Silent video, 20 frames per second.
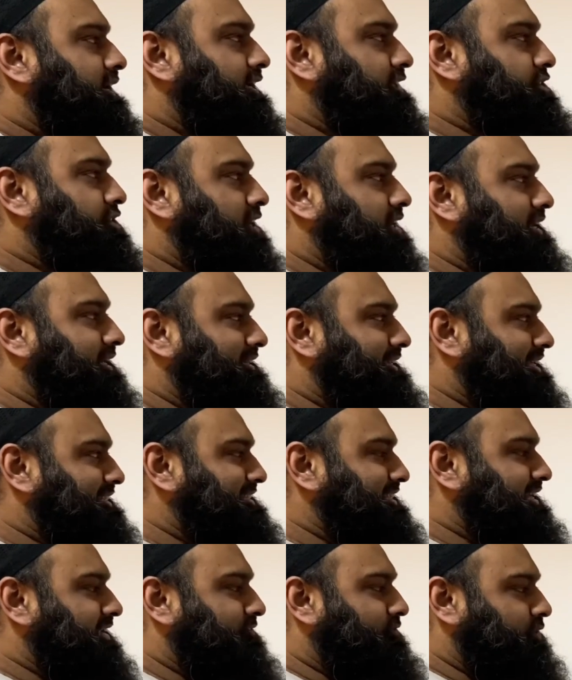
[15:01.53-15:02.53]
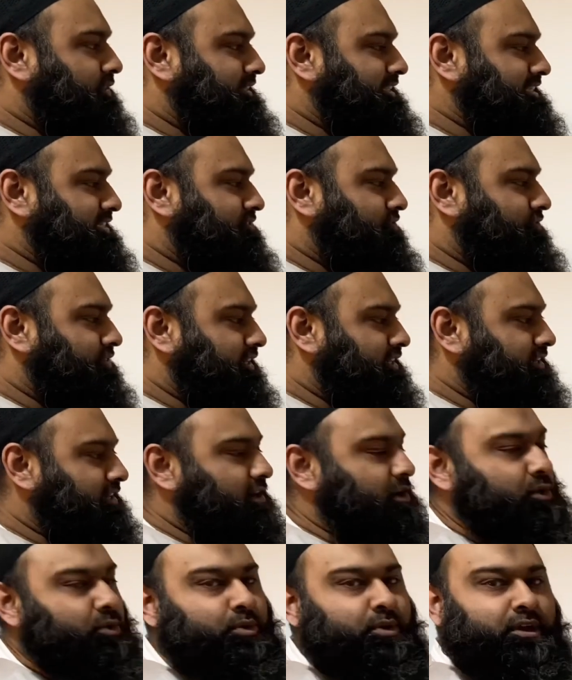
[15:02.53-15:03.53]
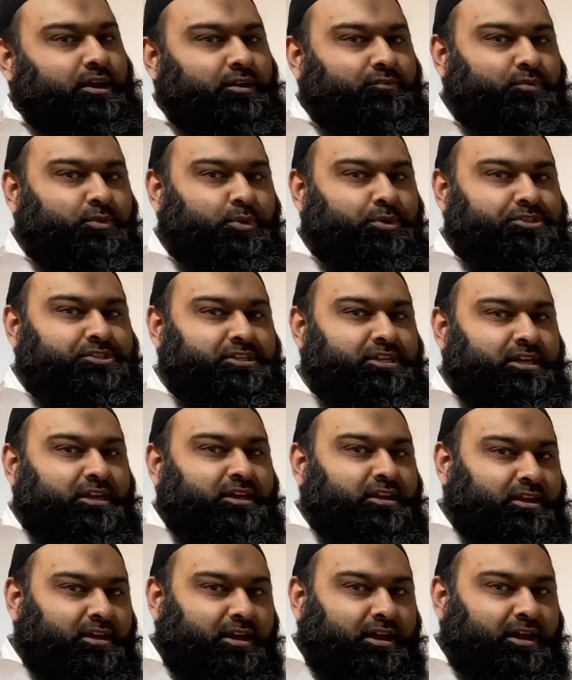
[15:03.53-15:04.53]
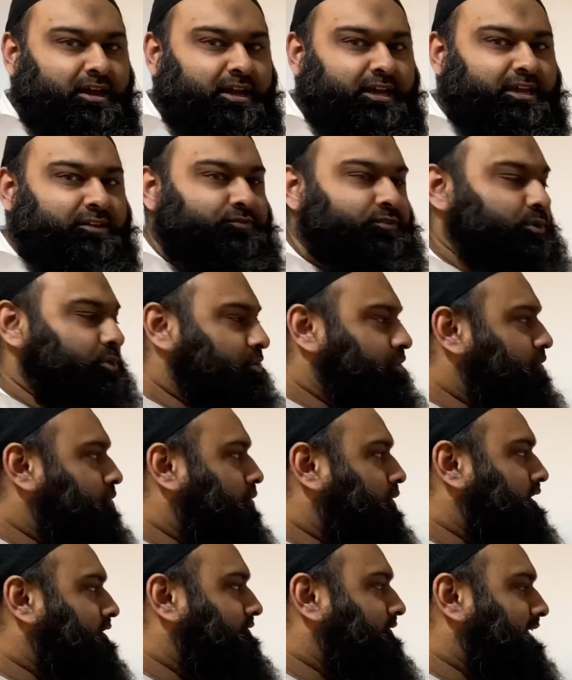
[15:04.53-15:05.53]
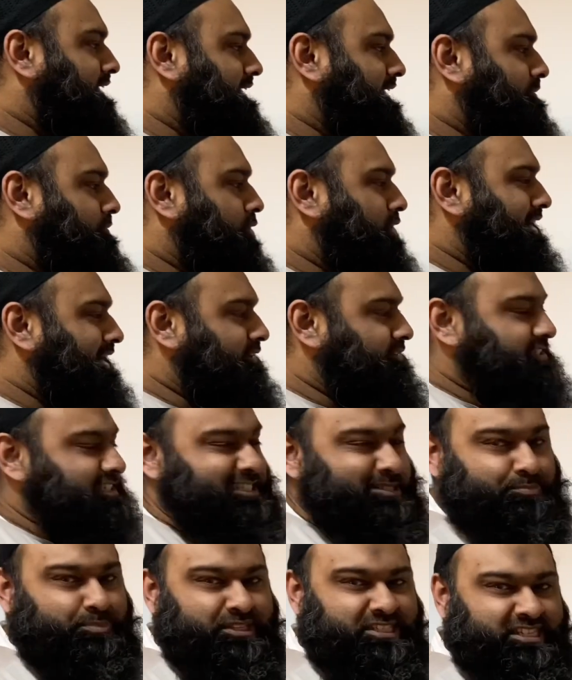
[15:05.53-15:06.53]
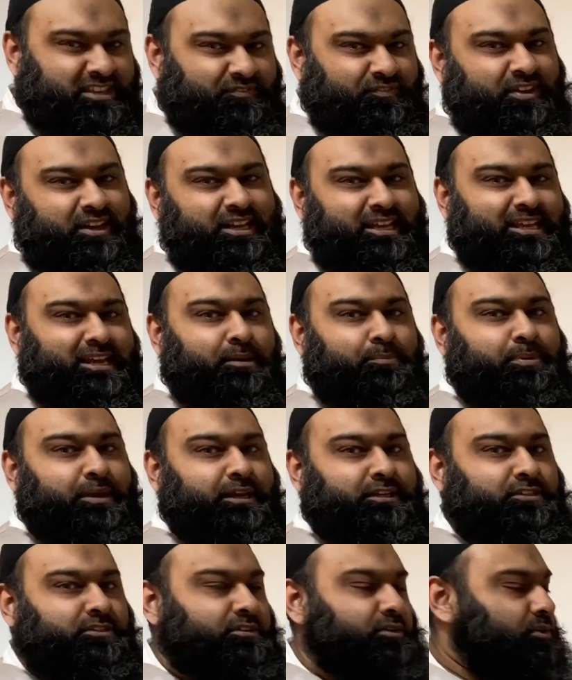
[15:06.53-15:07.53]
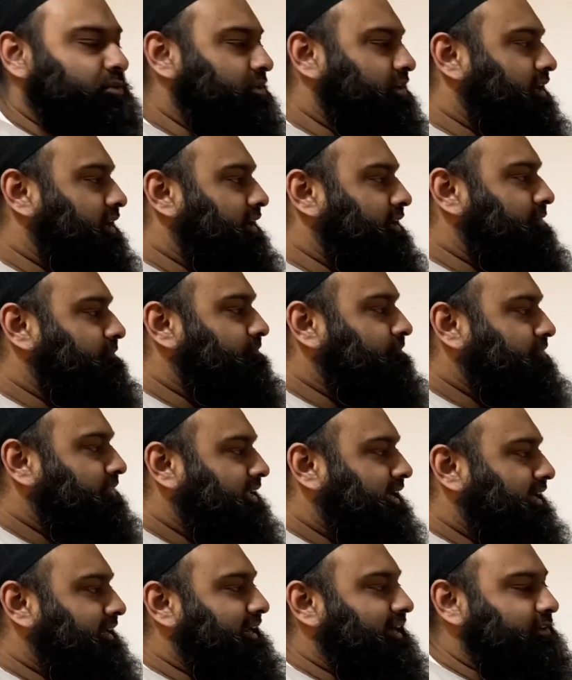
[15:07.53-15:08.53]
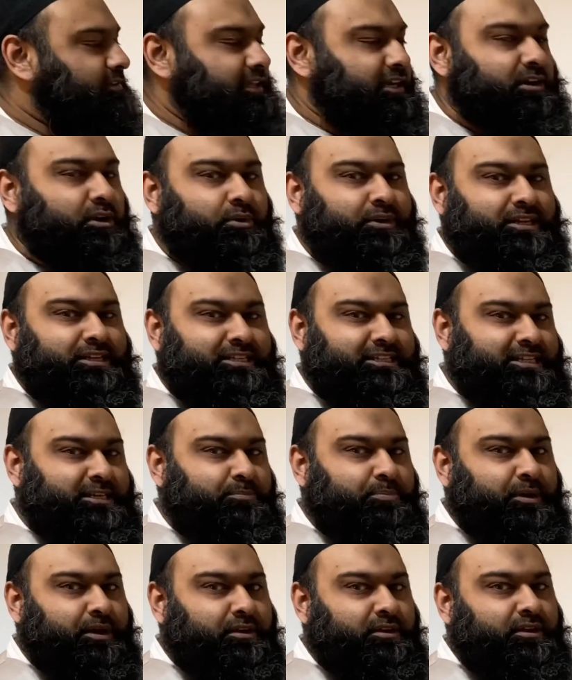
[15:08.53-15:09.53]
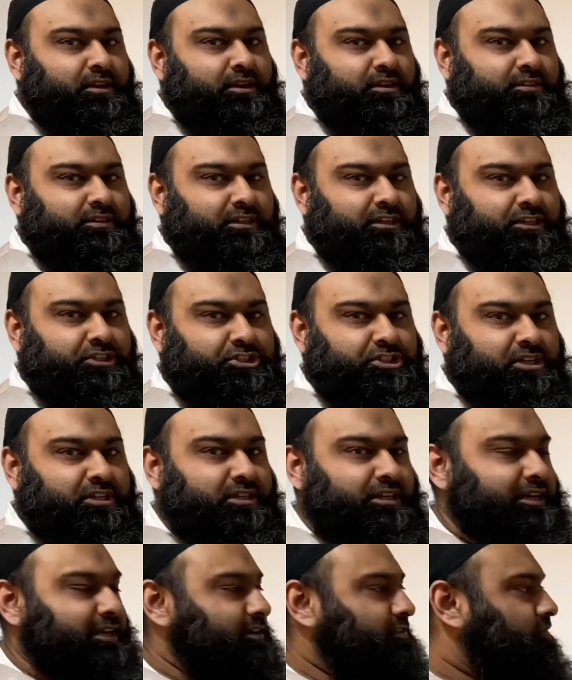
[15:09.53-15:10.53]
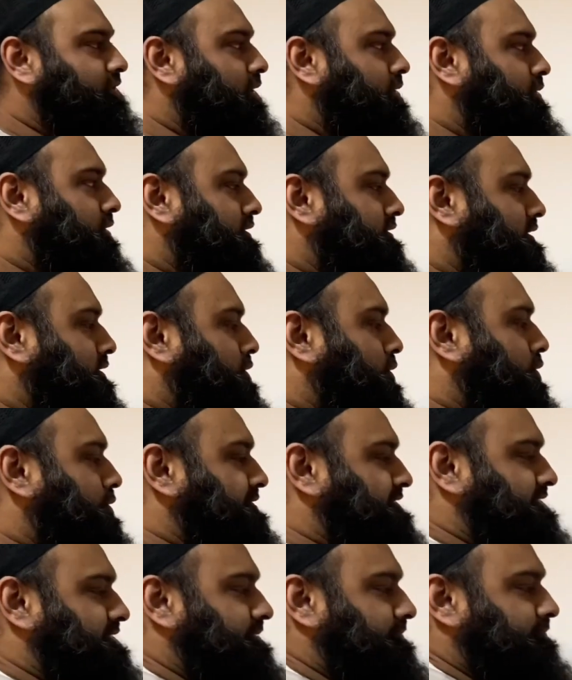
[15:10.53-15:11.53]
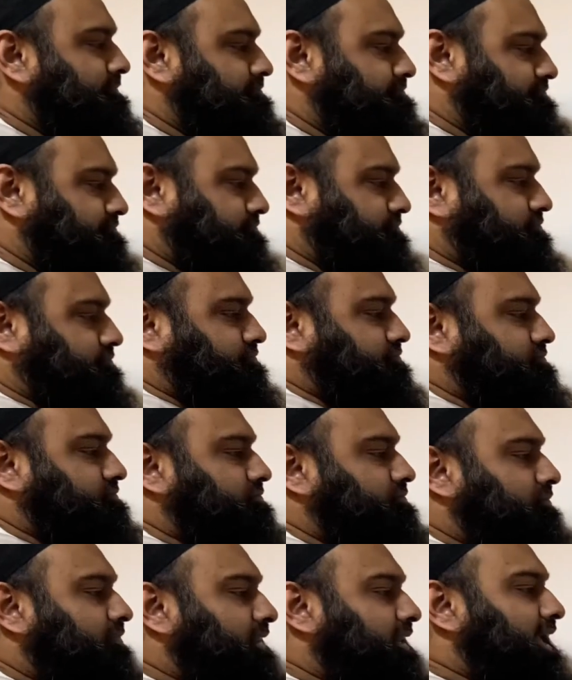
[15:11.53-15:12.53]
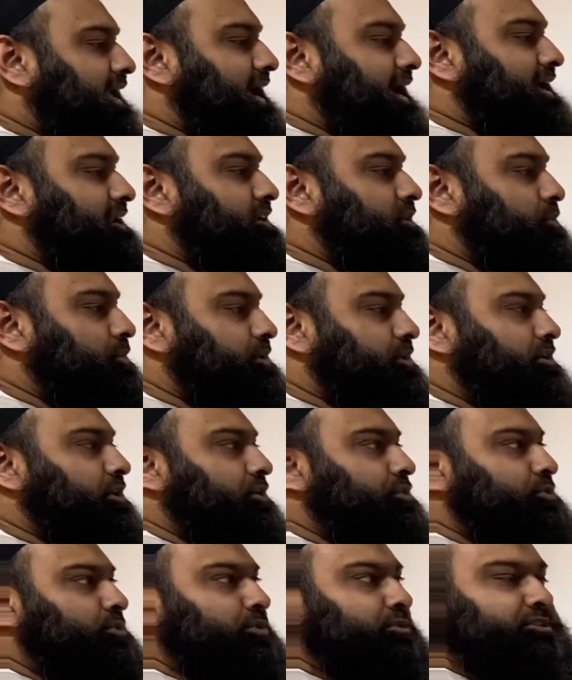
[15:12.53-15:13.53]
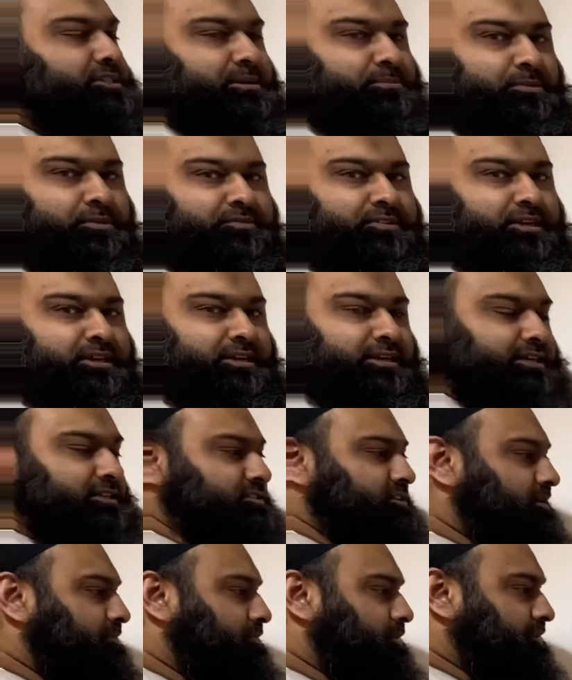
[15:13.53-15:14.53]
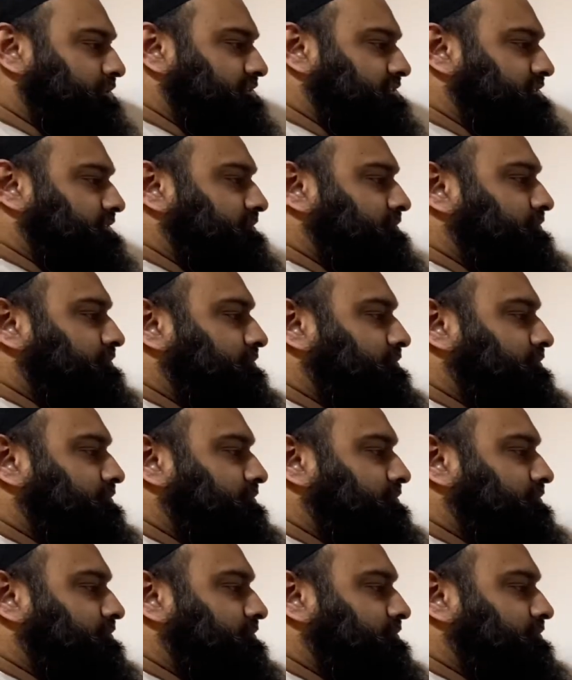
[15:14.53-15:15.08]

Inshallah, that's enough for this video. Of course, if you want to find out more how these specifically apply to the Quran and how they go in deeper, then inshallah enroll on the course. And we'll go through some of the examples.